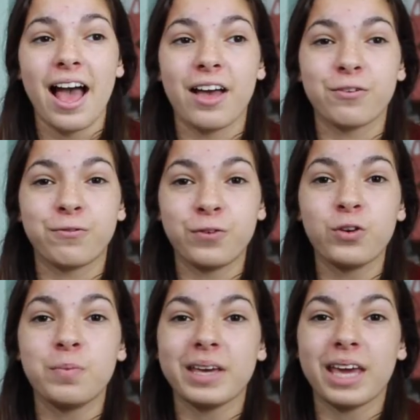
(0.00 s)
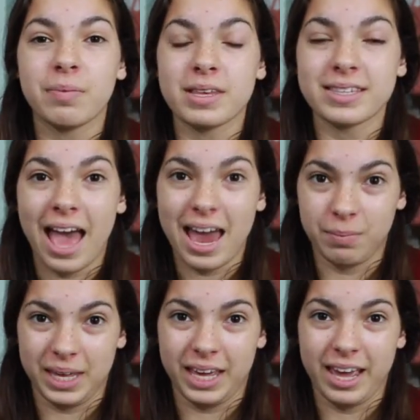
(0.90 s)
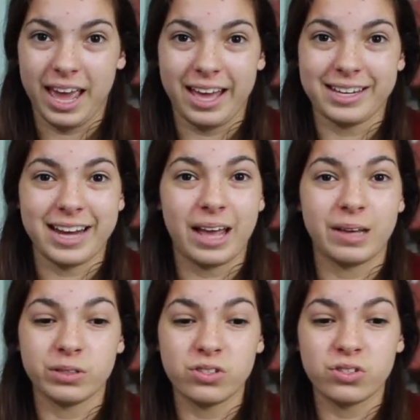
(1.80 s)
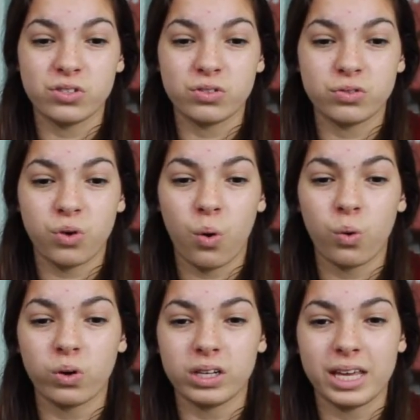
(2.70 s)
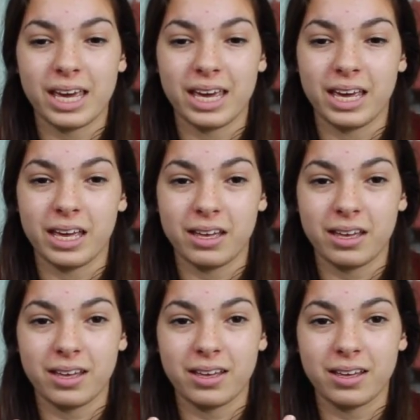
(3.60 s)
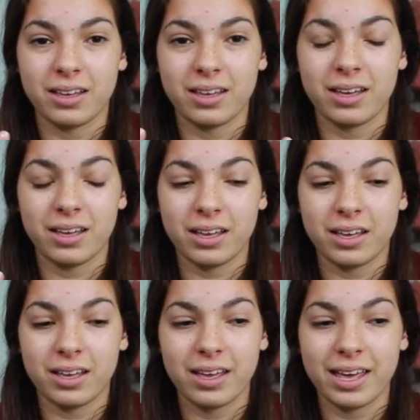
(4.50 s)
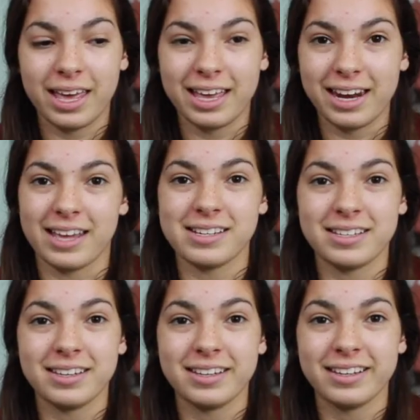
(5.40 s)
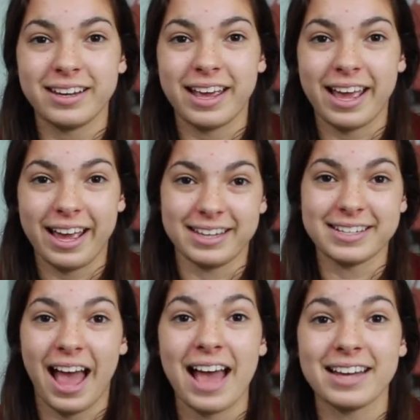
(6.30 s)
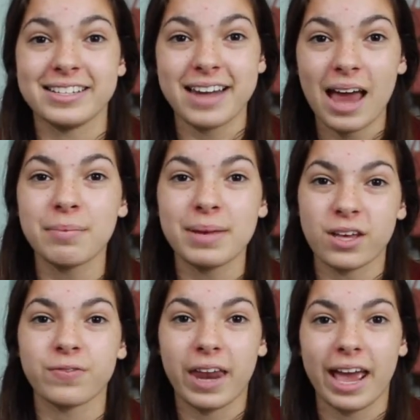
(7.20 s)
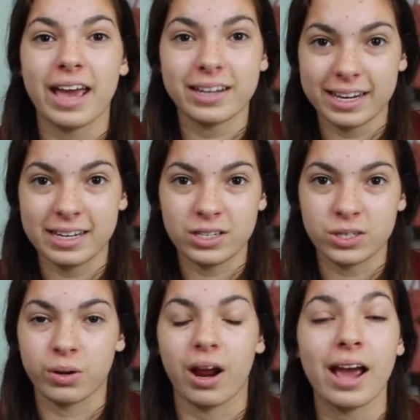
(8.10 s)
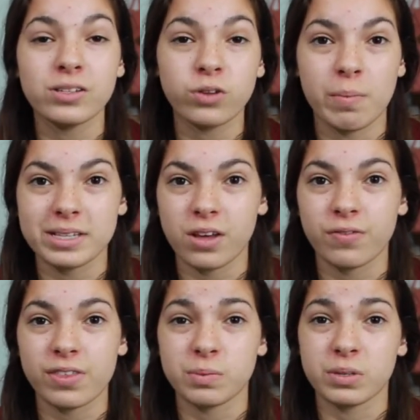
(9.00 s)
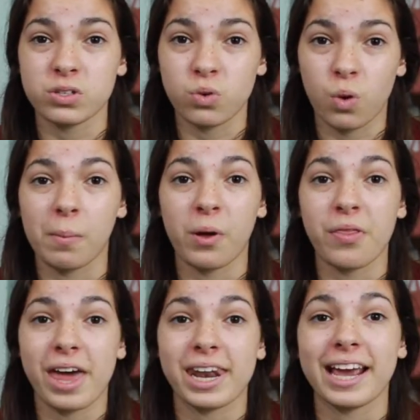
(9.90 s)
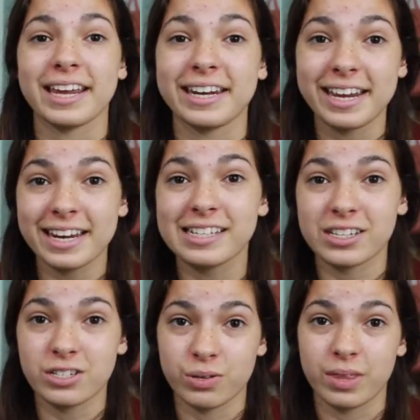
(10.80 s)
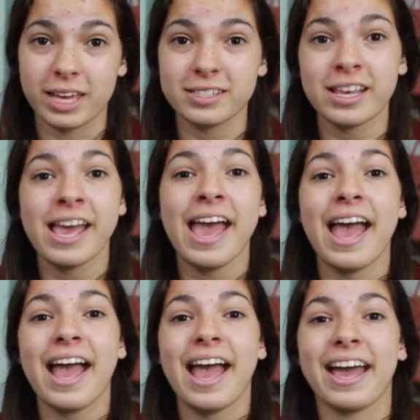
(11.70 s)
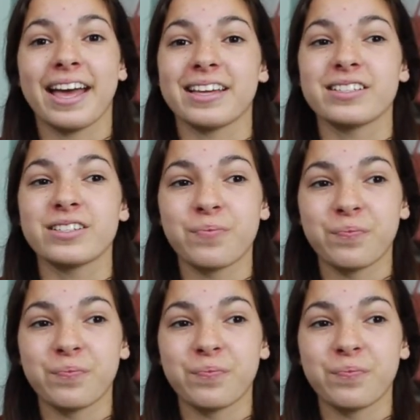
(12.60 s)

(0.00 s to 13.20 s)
food became this enemy, and I was totally in it. And I denied myself that I had an eating disorder. I told myself this was normal, that I needed to do this. And